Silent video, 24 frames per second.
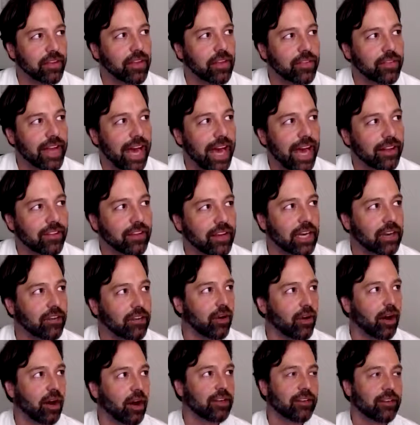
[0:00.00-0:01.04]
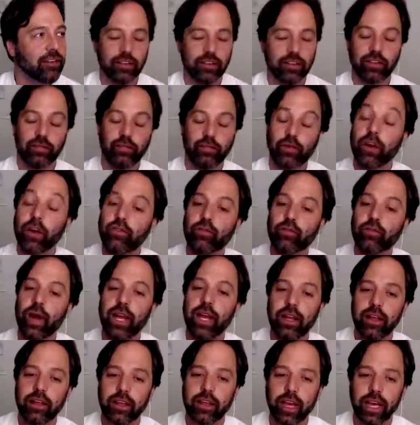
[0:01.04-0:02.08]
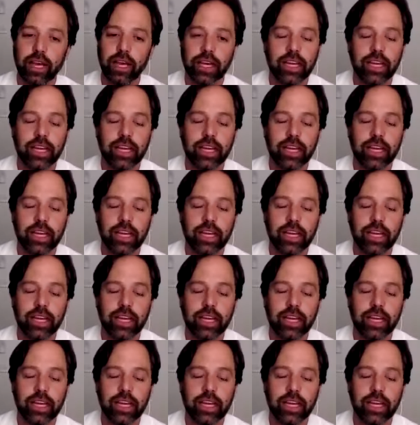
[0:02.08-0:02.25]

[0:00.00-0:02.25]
that's kind of it's a frustrating thing.